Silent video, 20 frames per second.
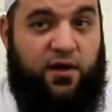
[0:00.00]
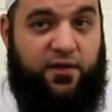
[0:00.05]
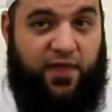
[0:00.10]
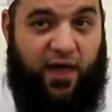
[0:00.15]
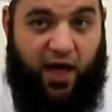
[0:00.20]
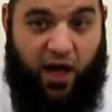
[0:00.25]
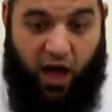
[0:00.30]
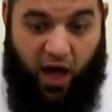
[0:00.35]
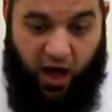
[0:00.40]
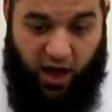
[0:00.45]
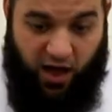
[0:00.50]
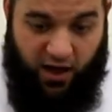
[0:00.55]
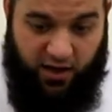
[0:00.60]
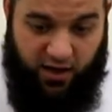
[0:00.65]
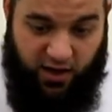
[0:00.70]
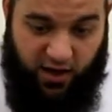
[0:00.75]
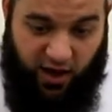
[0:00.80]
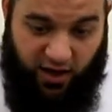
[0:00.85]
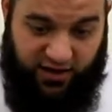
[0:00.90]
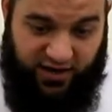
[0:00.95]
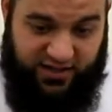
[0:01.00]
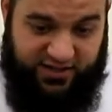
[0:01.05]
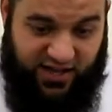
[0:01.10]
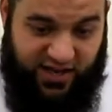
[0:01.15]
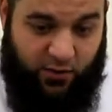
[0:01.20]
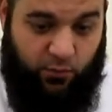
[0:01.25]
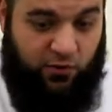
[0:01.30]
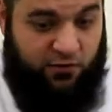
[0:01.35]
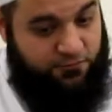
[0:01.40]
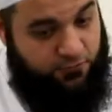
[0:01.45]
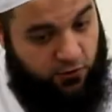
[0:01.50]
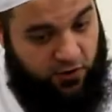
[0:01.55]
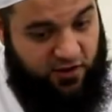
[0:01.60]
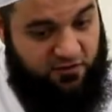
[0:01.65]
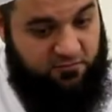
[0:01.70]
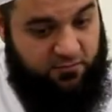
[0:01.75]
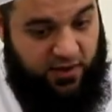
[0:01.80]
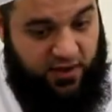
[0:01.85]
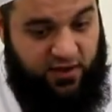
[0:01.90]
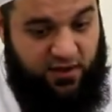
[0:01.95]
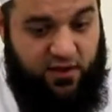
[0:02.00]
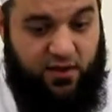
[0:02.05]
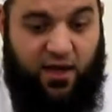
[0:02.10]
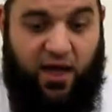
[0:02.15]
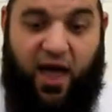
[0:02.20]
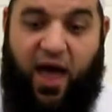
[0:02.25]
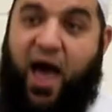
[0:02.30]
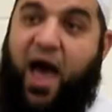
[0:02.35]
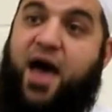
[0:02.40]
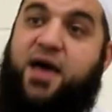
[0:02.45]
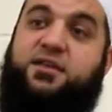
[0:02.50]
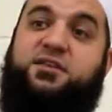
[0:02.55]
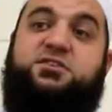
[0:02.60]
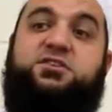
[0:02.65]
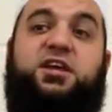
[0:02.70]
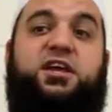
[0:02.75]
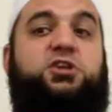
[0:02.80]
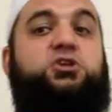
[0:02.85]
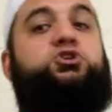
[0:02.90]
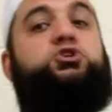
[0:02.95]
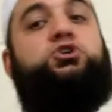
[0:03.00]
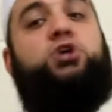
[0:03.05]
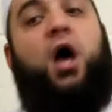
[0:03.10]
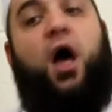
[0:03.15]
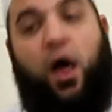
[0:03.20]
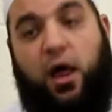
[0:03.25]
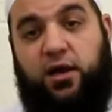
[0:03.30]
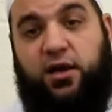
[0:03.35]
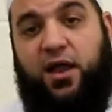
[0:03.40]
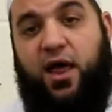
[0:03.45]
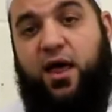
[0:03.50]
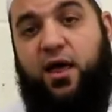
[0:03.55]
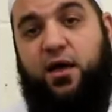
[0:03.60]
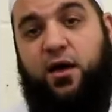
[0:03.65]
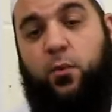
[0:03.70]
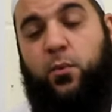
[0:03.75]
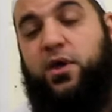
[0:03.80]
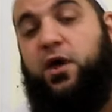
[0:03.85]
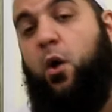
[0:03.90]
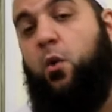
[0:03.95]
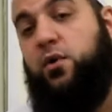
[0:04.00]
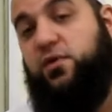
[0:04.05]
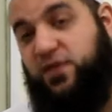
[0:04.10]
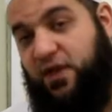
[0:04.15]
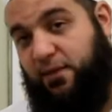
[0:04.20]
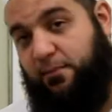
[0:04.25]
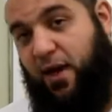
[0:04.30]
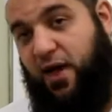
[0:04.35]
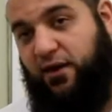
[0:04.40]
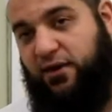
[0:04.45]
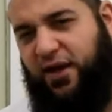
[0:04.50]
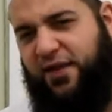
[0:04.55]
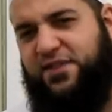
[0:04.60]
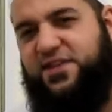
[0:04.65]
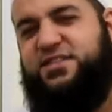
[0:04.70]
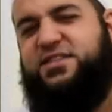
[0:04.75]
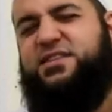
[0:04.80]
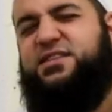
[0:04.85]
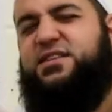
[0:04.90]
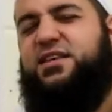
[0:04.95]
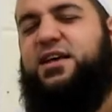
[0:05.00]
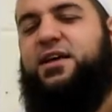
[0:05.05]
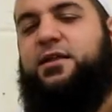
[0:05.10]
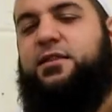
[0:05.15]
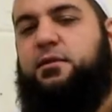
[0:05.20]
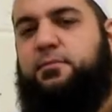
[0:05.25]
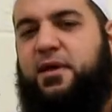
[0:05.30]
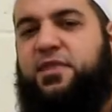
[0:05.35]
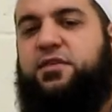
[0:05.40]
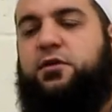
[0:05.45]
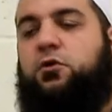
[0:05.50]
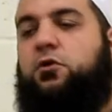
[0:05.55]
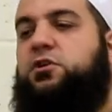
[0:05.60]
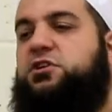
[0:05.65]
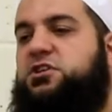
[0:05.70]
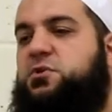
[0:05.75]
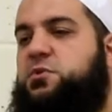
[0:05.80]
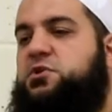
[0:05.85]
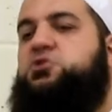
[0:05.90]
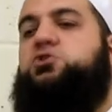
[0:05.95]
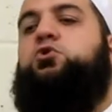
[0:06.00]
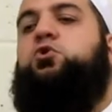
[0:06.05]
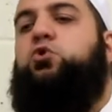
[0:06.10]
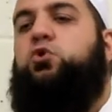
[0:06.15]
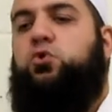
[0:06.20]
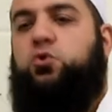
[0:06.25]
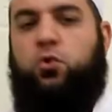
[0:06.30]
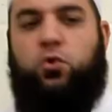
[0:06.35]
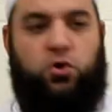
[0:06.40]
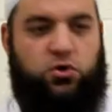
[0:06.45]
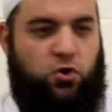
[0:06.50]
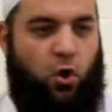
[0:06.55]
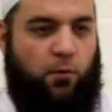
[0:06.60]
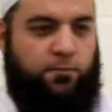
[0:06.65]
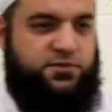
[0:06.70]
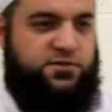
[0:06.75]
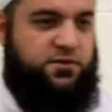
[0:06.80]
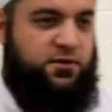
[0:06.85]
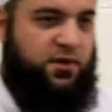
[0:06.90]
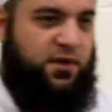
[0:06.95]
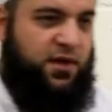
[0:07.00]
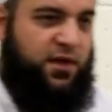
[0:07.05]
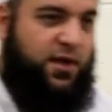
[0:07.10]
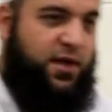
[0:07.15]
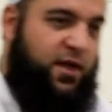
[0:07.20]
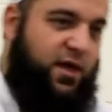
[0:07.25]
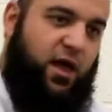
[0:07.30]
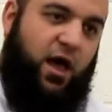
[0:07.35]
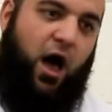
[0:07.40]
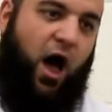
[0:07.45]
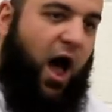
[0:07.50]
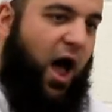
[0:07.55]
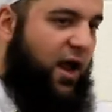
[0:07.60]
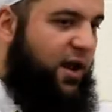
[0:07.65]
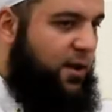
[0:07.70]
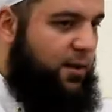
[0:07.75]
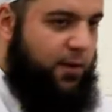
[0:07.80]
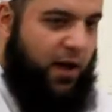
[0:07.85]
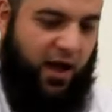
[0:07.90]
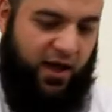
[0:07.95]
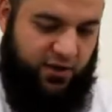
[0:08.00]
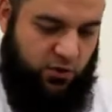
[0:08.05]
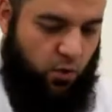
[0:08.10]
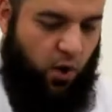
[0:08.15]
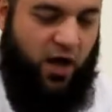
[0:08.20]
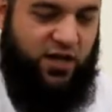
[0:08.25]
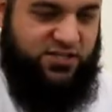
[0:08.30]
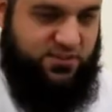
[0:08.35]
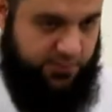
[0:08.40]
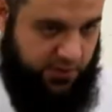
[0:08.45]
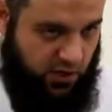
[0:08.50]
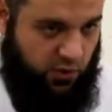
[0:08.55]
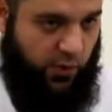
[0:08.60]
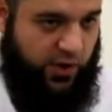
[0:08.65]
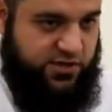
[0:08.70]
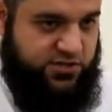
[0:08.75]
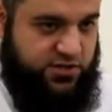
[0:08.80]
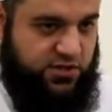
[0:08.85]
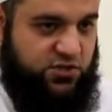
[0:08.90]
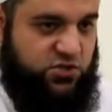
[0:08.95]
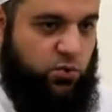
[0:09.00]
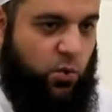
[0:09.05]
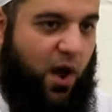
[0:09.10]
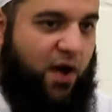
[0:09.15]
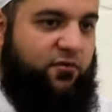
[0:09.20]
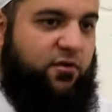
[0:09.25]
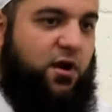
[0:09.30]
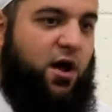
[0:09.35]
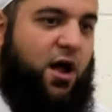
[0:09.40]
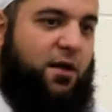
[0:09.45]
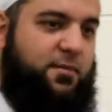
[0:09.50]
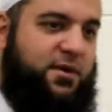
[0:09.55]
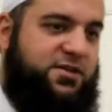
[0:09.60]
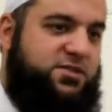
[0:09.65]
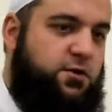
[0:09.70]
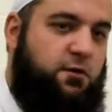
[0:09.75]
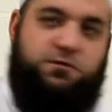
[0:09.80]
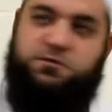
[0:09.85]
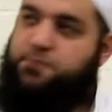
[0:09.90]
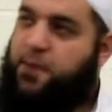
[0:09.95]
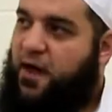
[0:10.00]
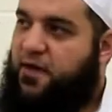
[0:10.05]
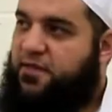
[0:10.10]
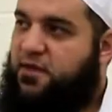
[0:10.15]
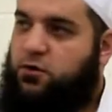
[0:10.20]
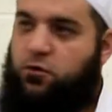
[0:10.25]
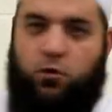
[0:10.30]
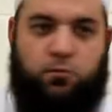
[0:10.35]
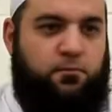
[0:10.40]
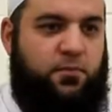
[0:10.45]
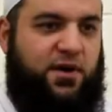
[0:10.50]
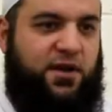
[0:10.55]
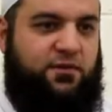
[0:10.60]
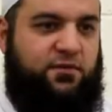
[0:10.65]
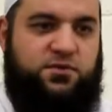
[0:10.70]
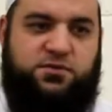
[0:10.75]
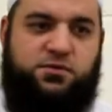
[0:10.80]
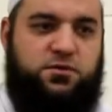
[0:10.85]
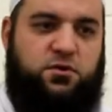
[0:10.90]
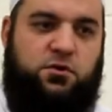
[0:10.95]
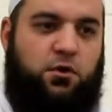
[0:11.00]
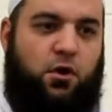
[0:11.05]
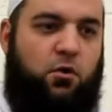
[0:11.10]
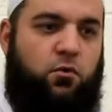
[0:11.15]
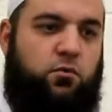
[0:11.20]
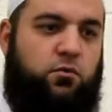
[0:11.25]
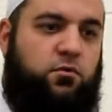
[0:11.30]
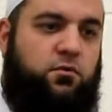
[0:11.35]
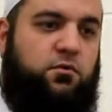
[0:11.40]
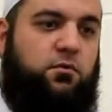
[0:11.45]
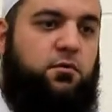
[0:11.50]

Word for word: that Allah Ta'ala will forgive me and inshallah we go with Iman. And this is the, the methodology we should all, all adopt. I, you asked me a question, do I regard myself as better than non-believers? No.